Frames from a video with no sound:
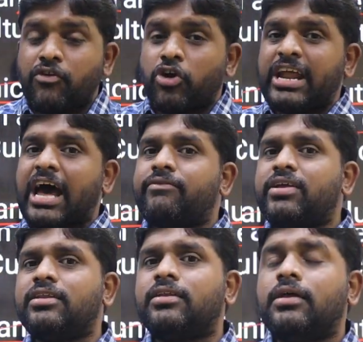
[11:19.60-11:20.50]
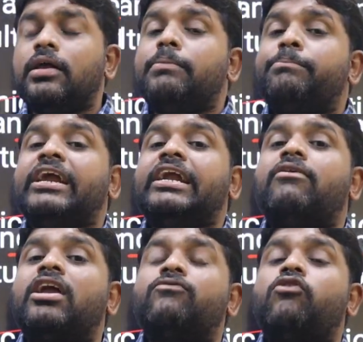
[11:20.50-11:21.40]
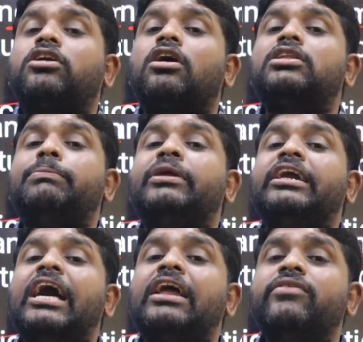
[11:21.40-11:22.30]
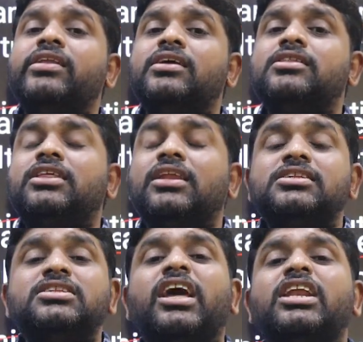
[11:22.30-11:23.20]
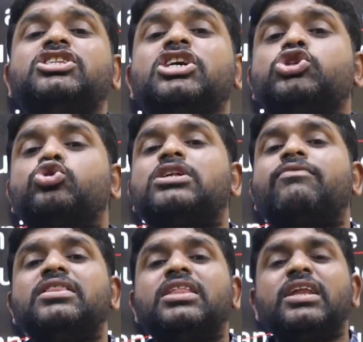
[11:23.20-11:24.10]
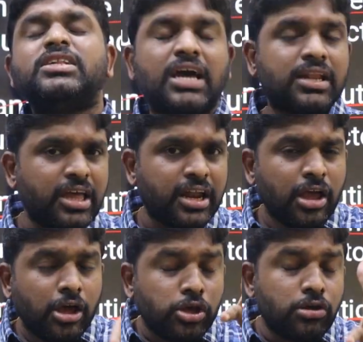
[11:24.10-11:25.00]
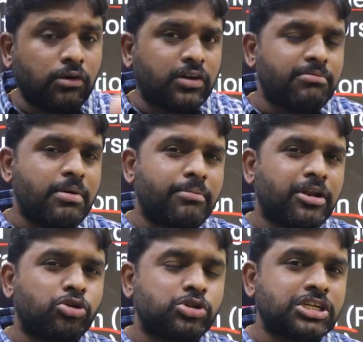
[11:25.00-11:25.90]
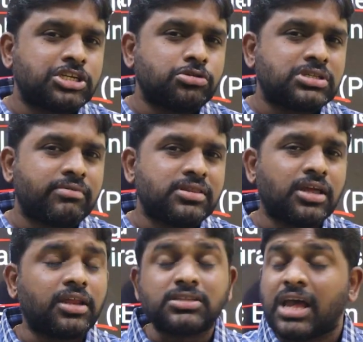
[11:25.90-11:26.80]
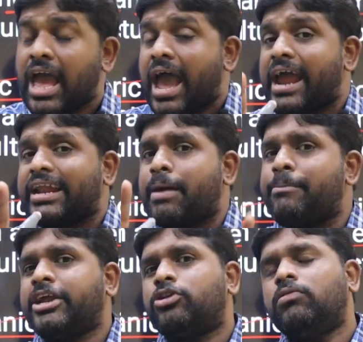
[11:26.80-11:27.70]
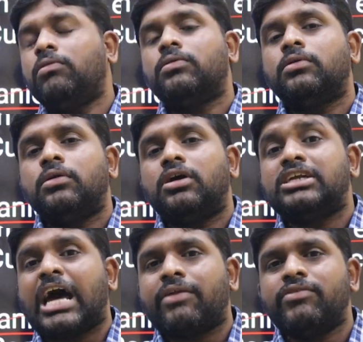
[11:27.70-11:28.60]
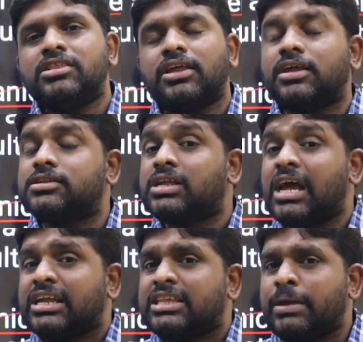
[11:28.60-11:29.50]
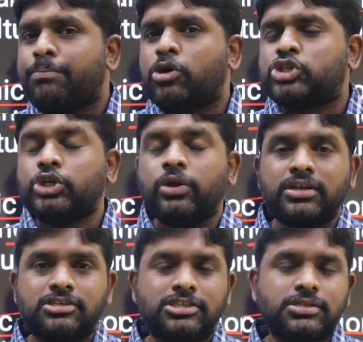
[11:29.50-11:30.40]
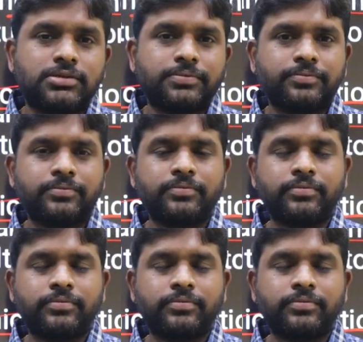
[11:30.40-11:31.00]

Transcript: Before Darwin, pre-Darwin, what are the pre-Darwinian theories? Nearly 6 to 7 theories are there. You have to remember those 6 to 7 theories. And coming to Darwin theories, 3 postulates